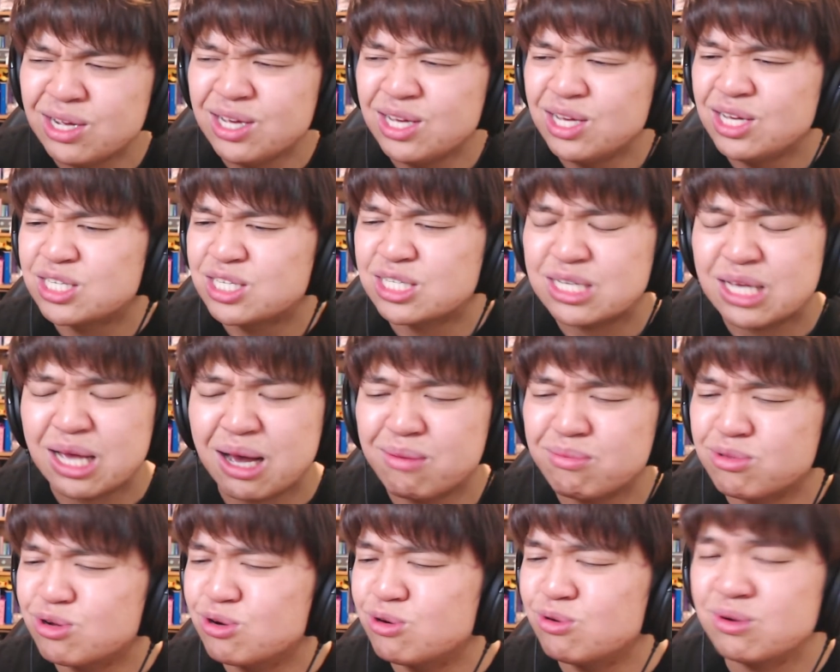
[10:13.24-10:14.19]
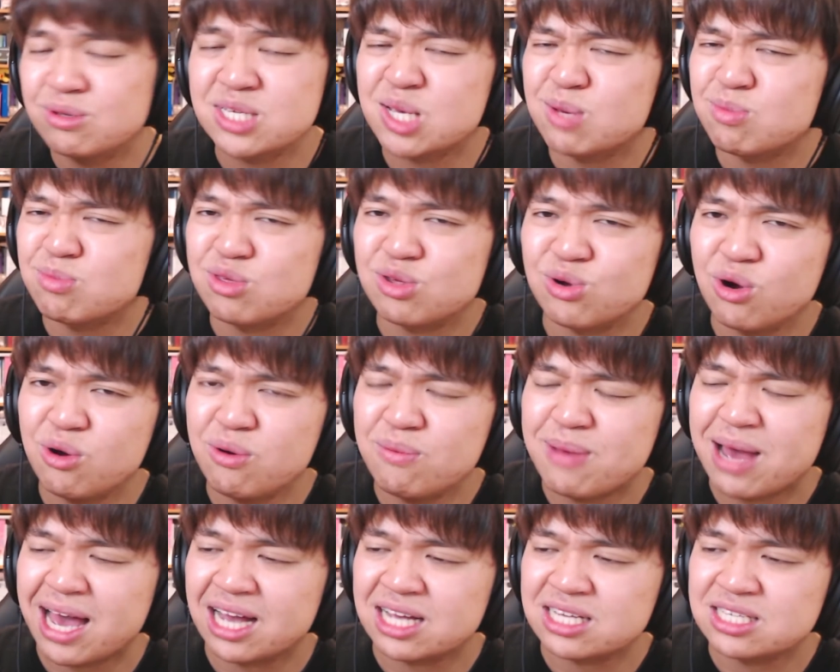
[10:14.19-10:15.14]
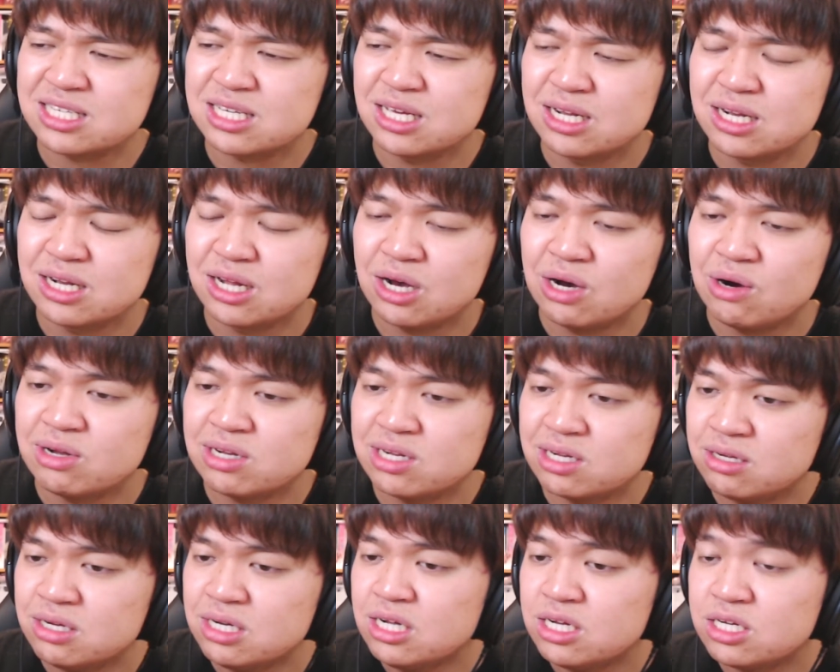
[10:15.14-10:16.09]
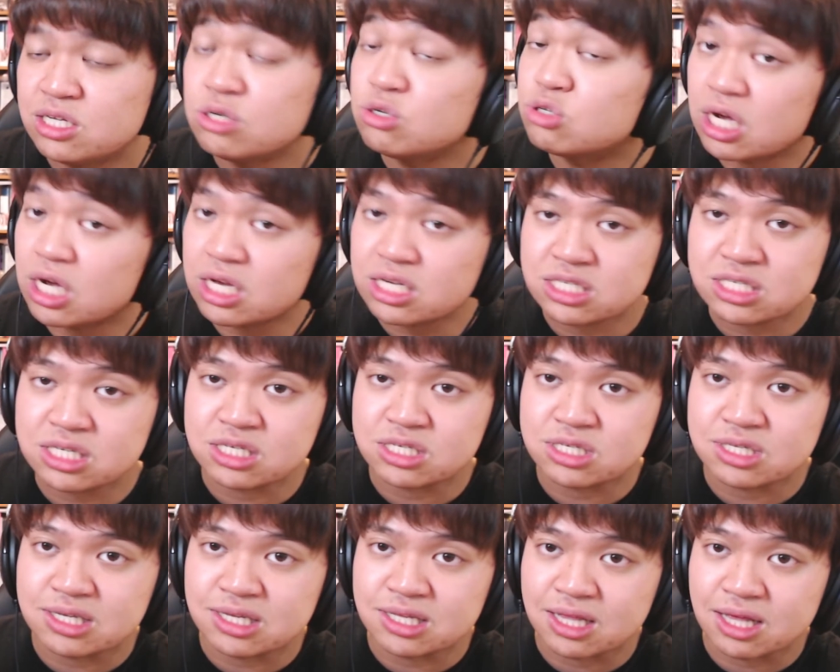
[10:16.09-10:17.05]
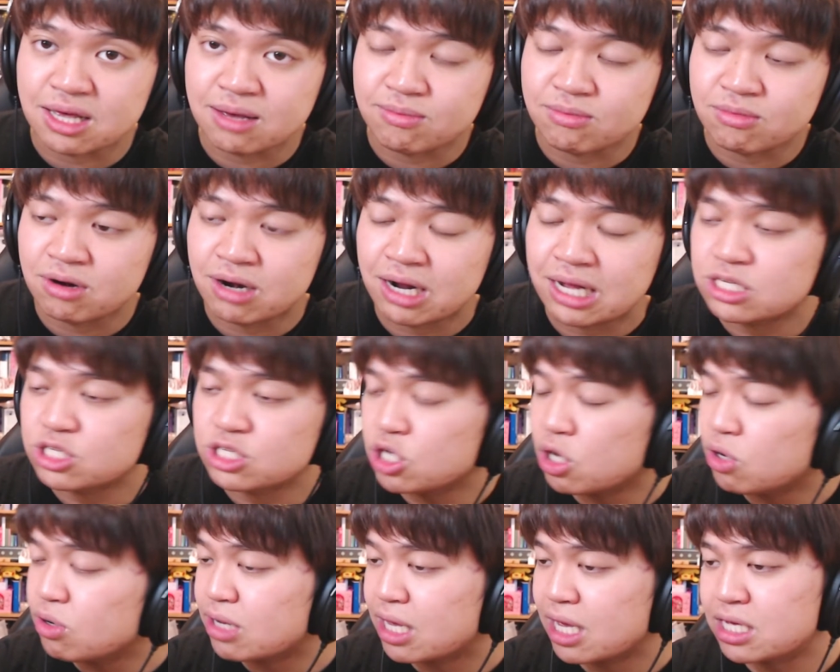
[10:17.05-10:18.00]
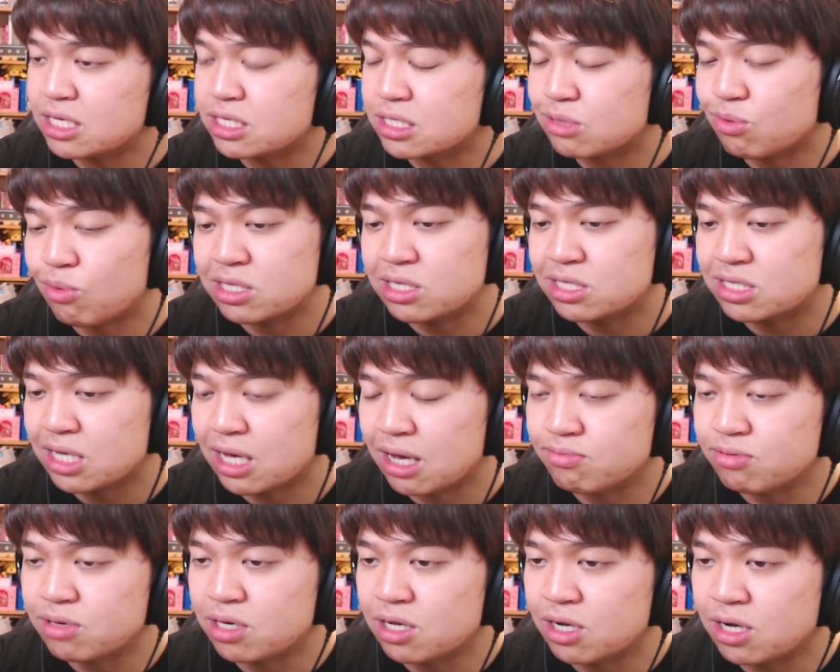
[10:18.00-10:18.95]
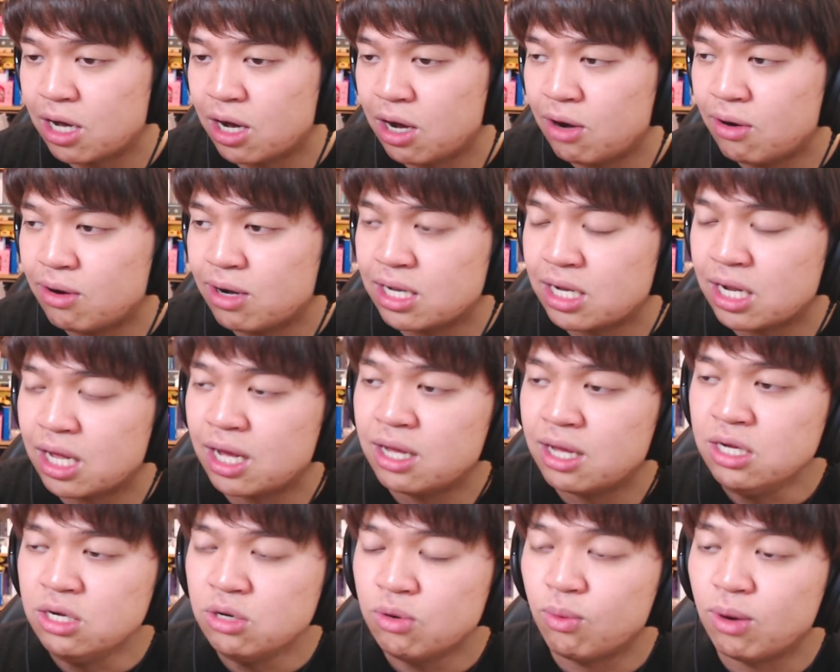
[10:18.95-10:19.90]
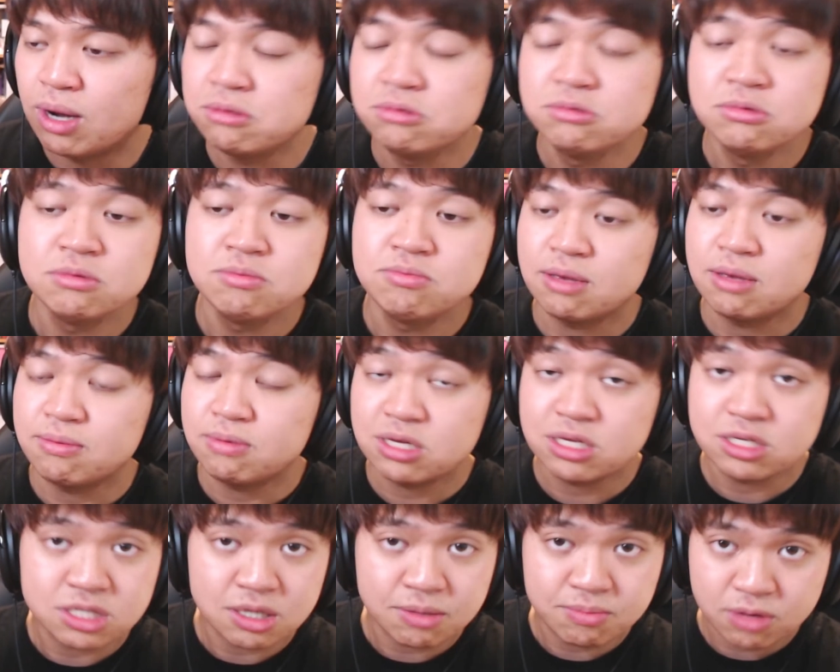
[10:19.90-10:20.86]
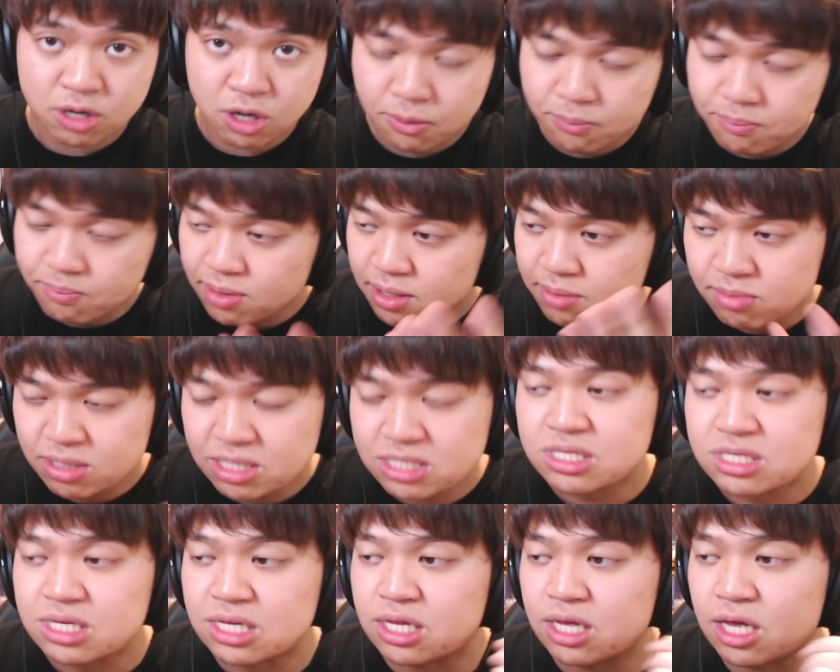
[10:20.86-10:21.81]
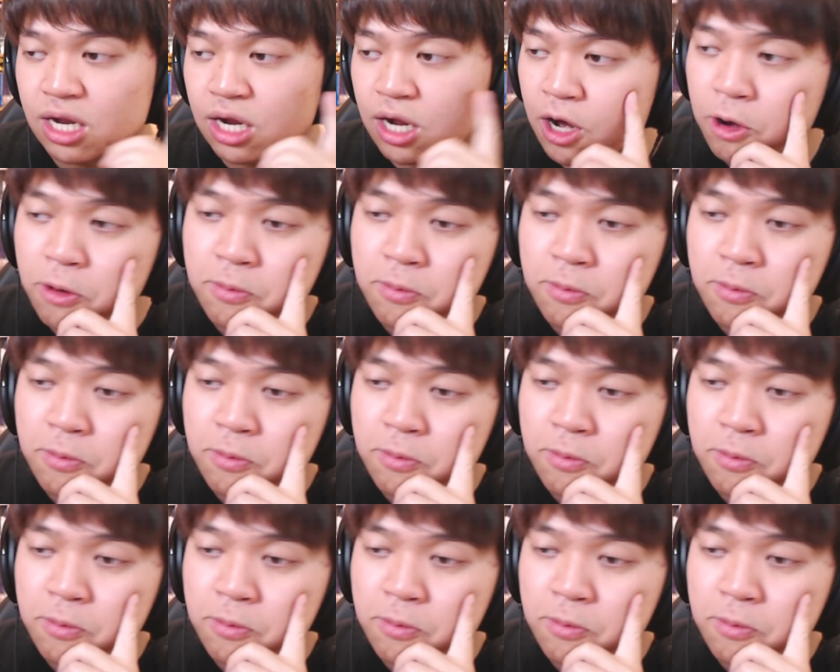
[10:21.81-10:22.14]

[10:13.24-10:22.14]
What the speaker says: Just come through with some throwbacks, you know, and do justice to them, right? Showcase what's up, you know, and what maybe some of y'all have been missing, you know?